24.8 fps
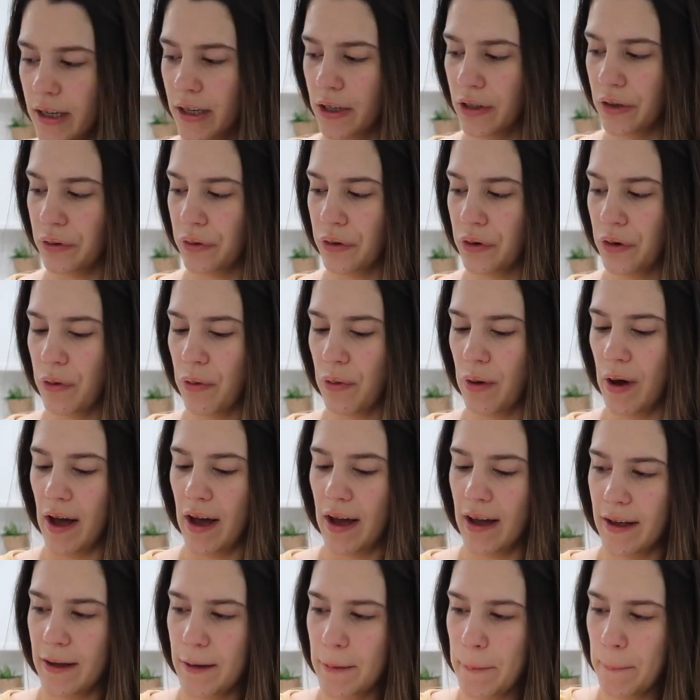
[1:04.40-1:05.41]
I don't know
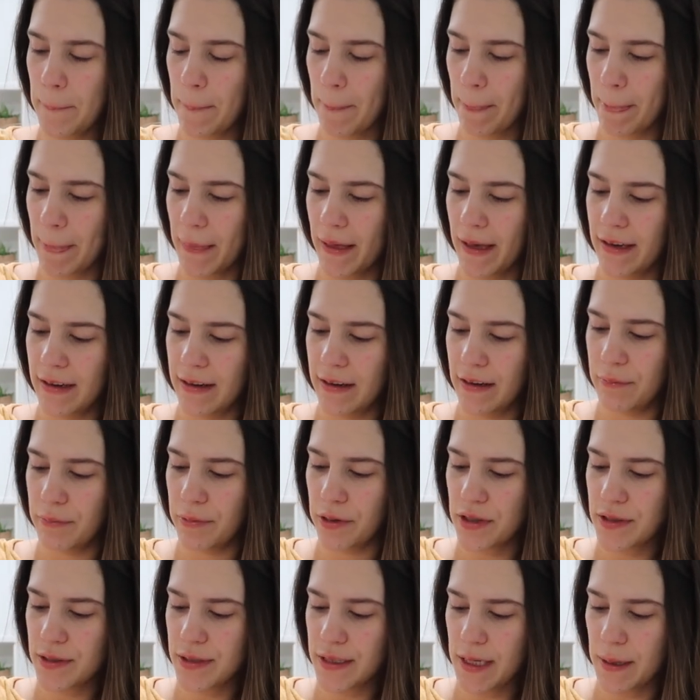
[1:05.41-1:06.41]
why I need
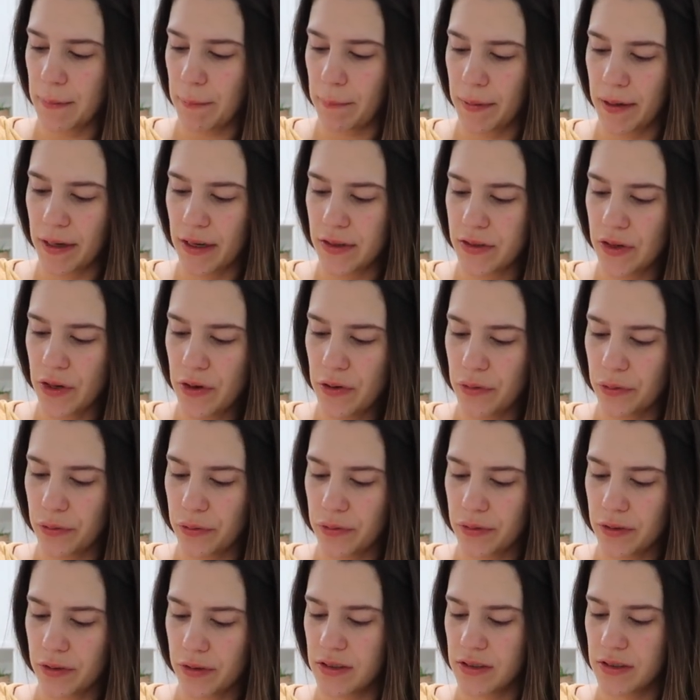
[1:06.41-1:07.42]
more sleep, but I don't.
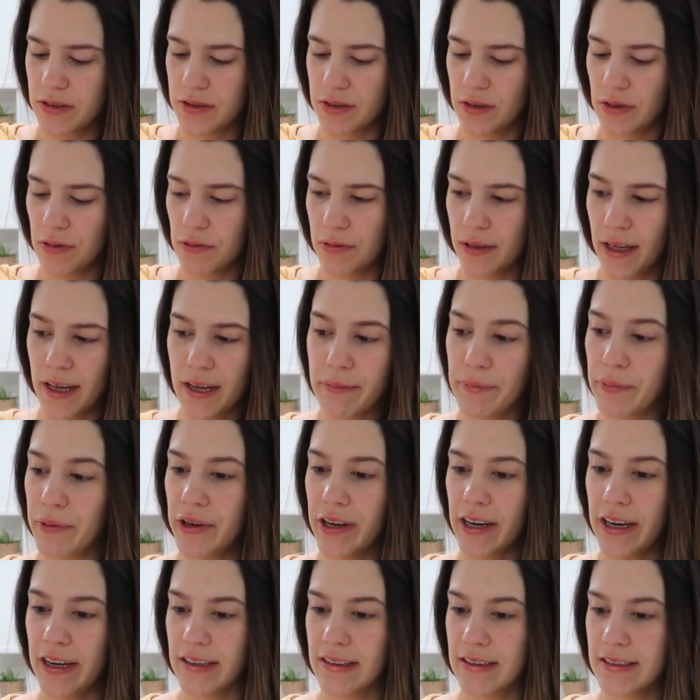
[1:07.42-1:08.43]
I just don't like
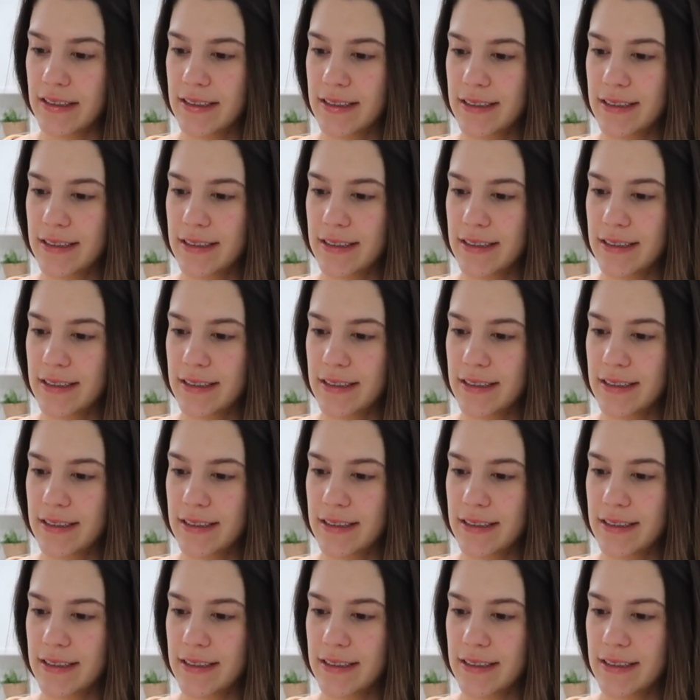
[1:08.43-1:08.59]
mornings.